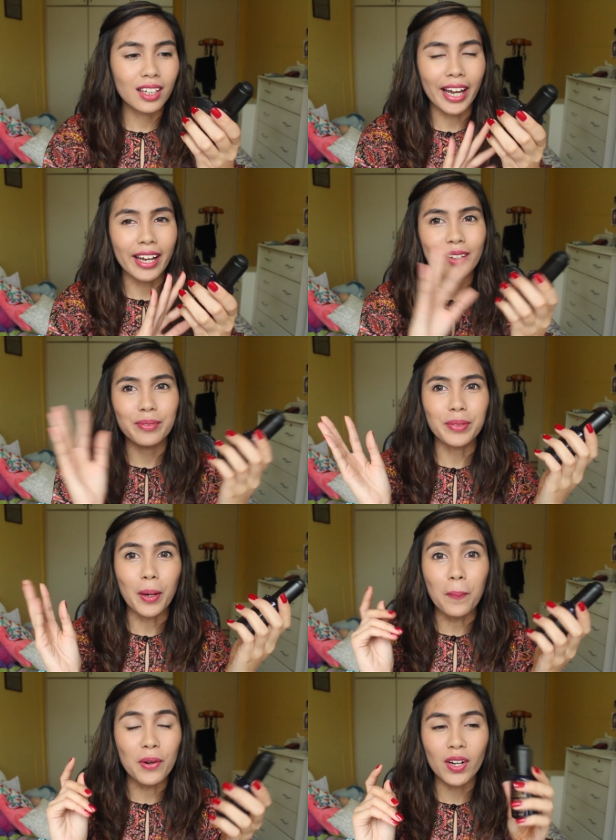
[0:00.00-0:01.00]
like
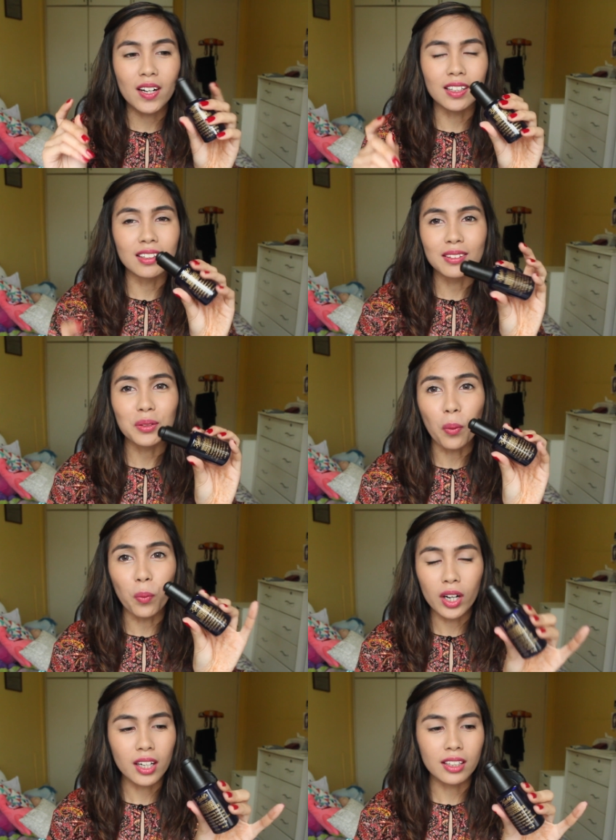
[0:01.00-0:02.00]
a miracle
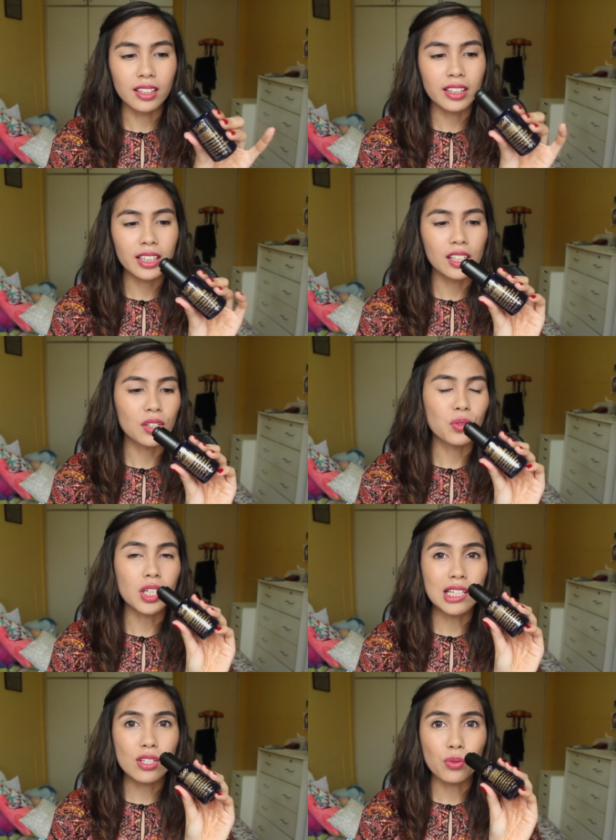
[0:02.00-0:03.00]
worker it
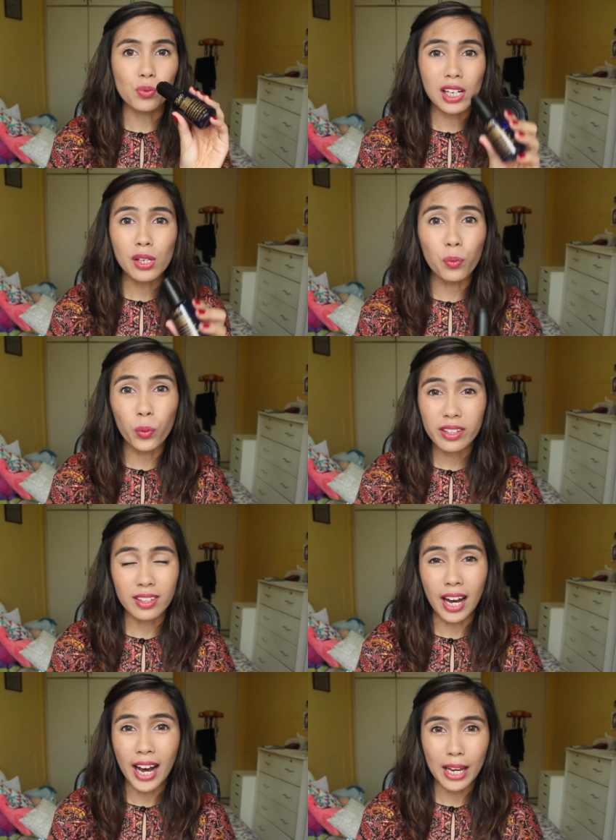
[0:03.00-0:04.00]
is really worth
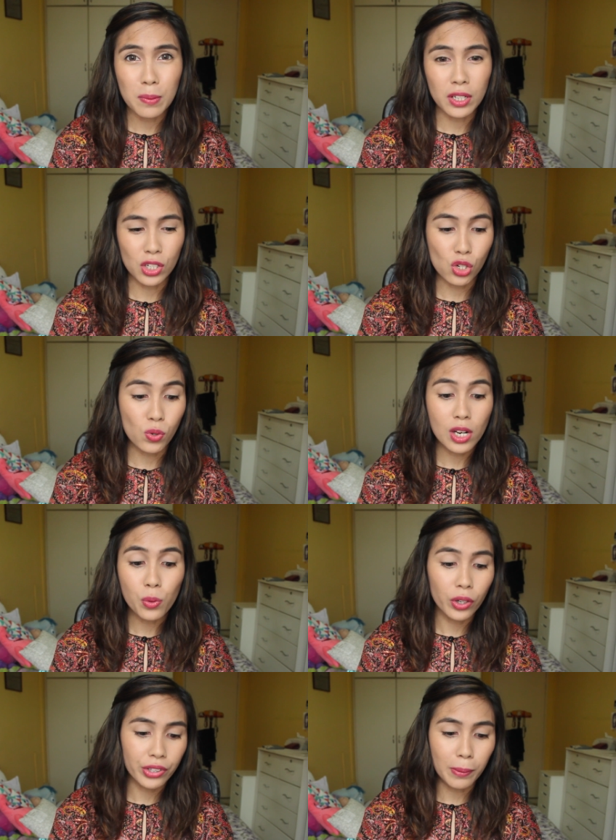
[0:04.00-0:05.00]
the hype it is really
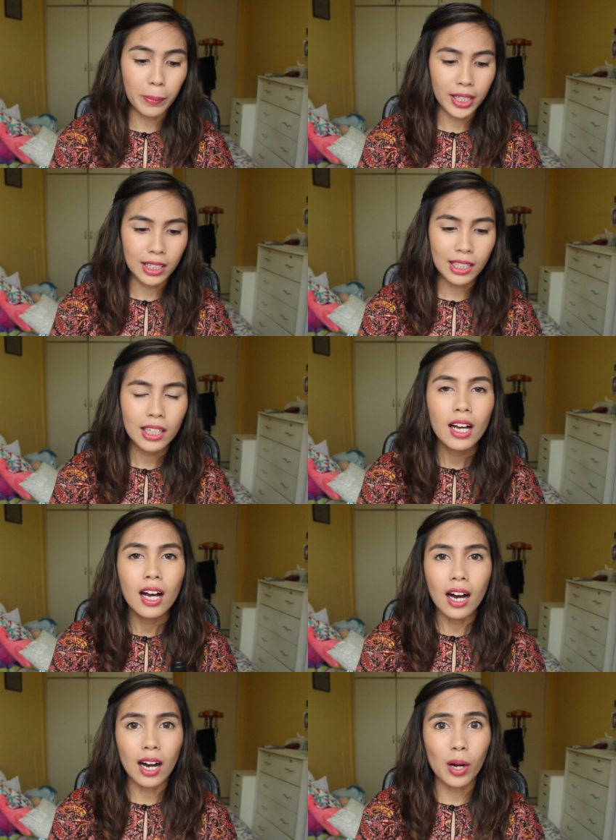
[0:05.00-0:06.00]
worth the money
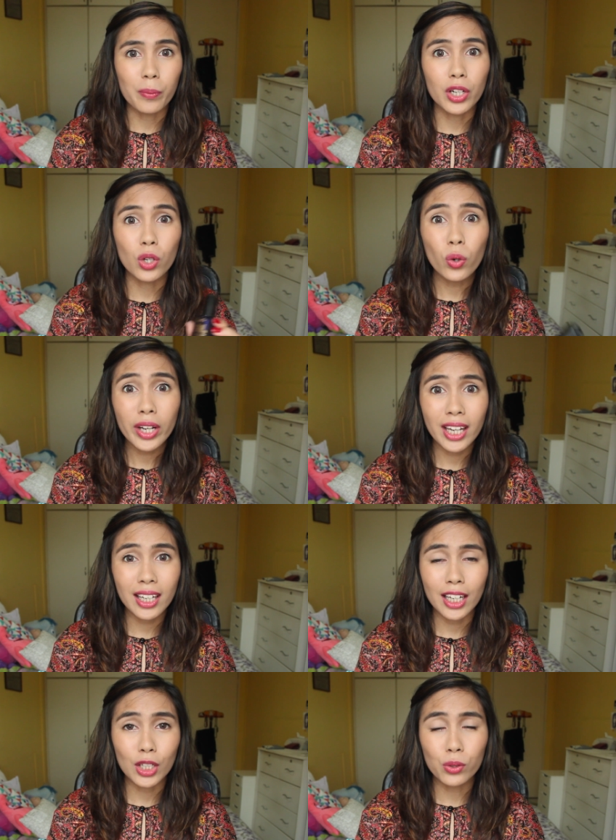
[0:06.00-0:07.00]
um, go
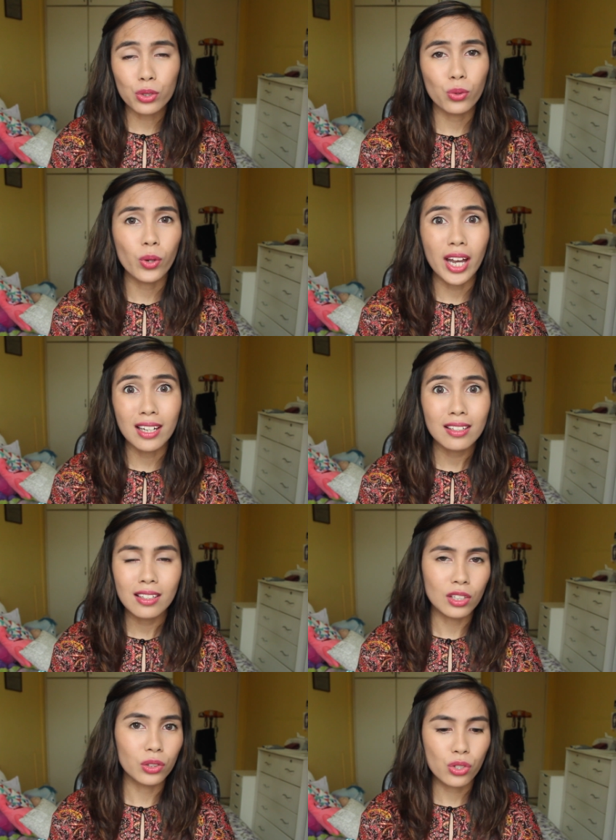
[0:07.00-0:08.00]
ahead and go to any
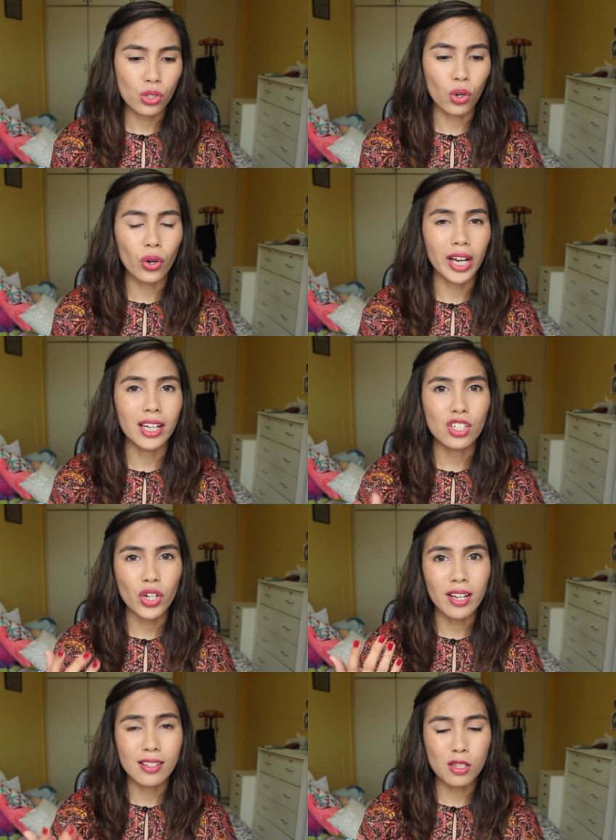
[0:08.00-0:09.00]
Kiehl's store and
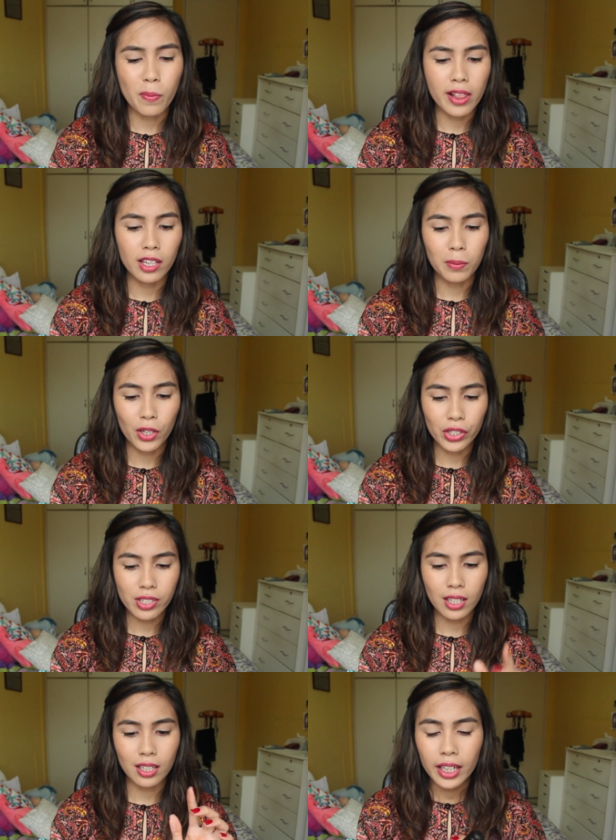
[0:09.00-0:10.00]
try and smell it
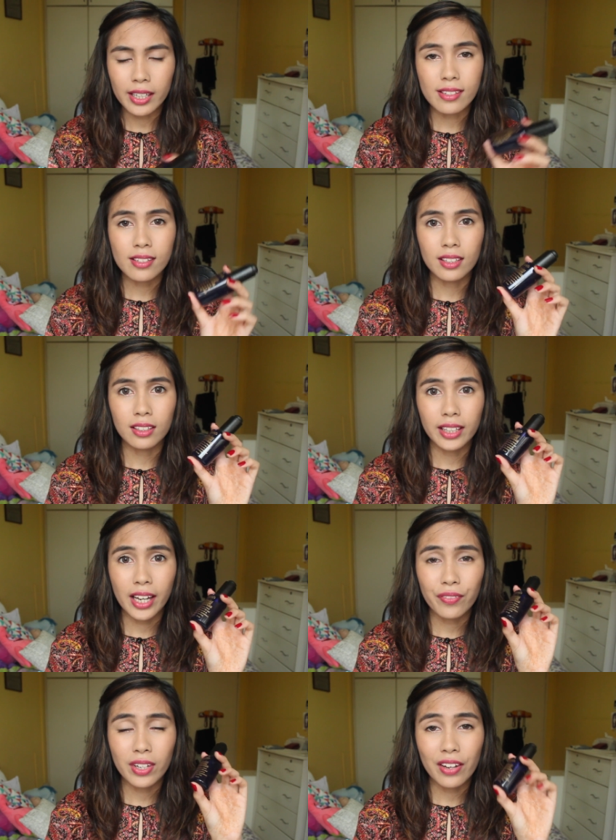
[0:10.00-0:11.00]
because it, it's the they
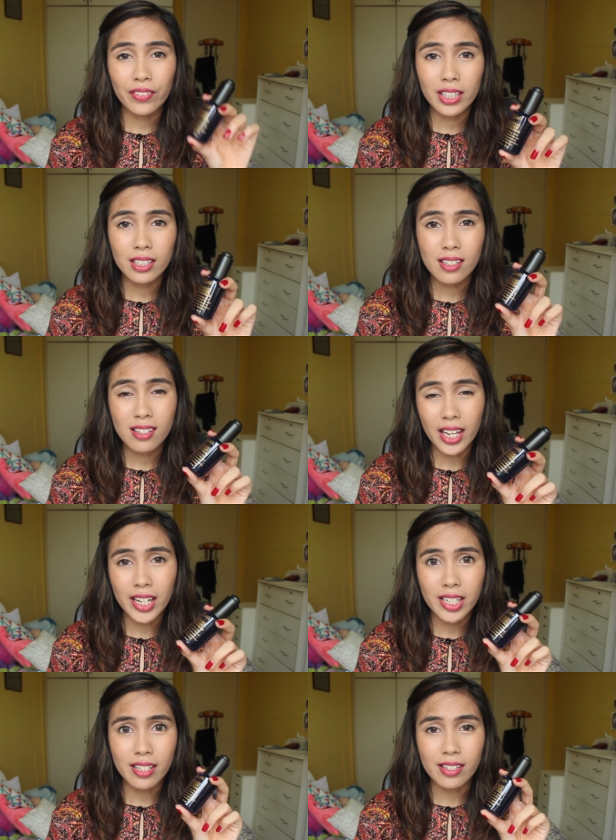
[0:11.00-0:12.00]
have a lavender
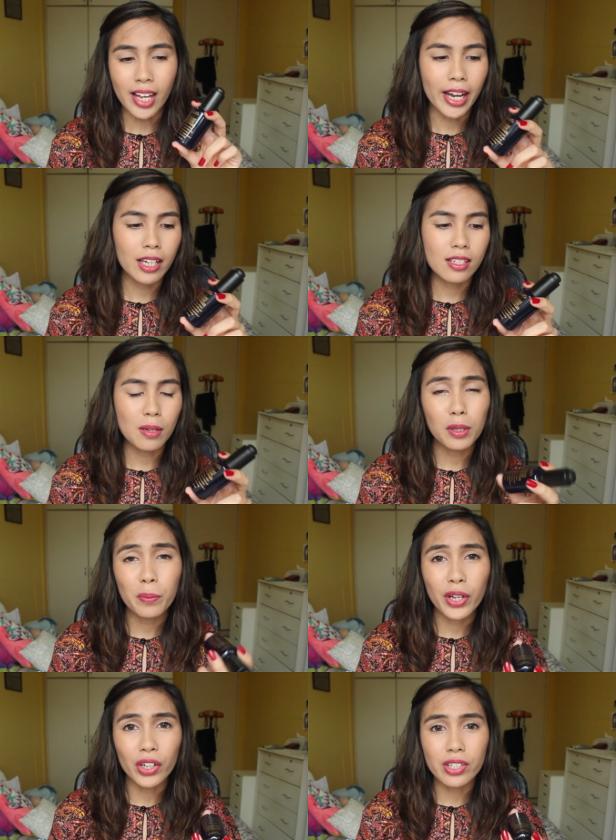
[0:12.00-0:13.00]
scent inside simply
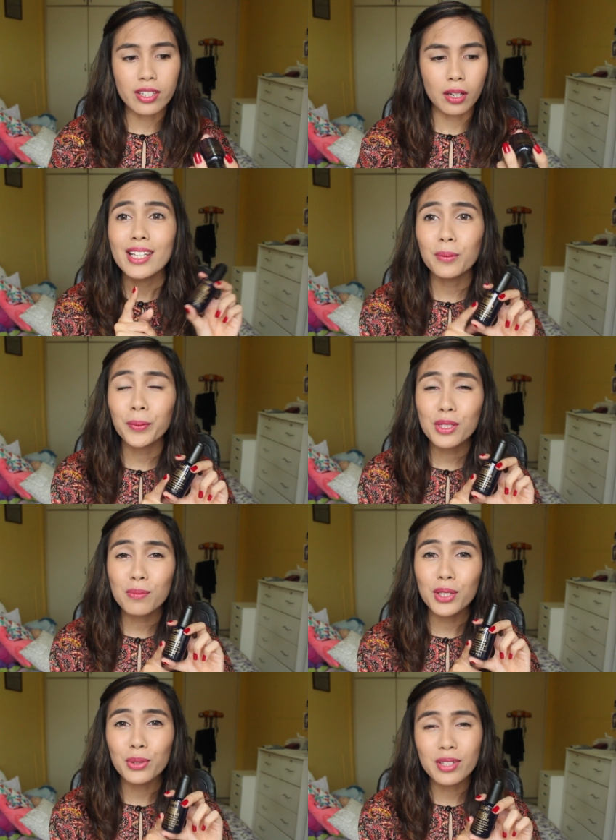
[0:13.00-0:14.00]
because it's supposed to
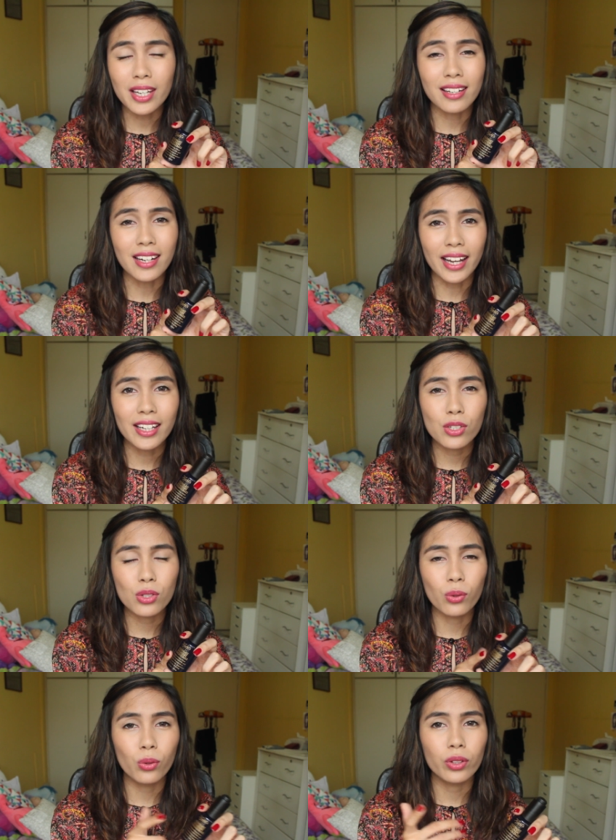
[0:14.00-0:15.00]
be used at night
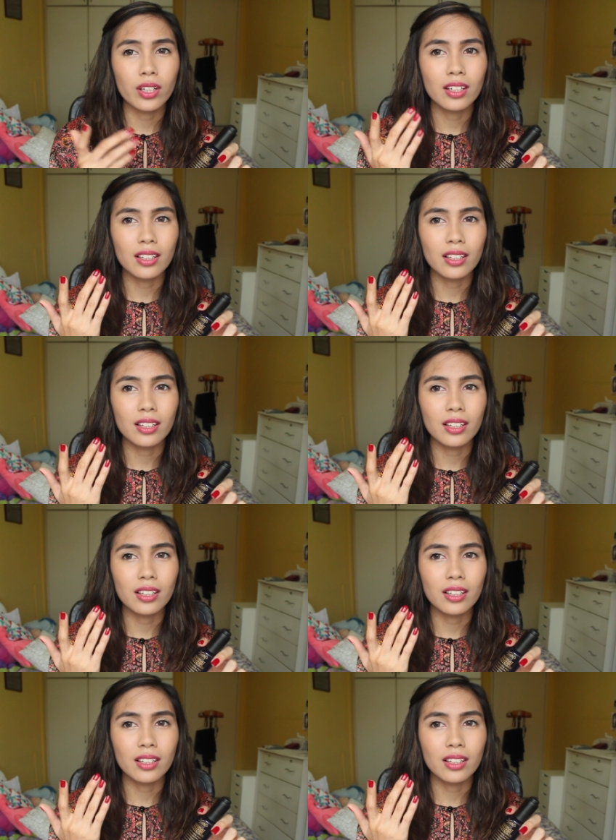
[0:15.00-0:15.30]
so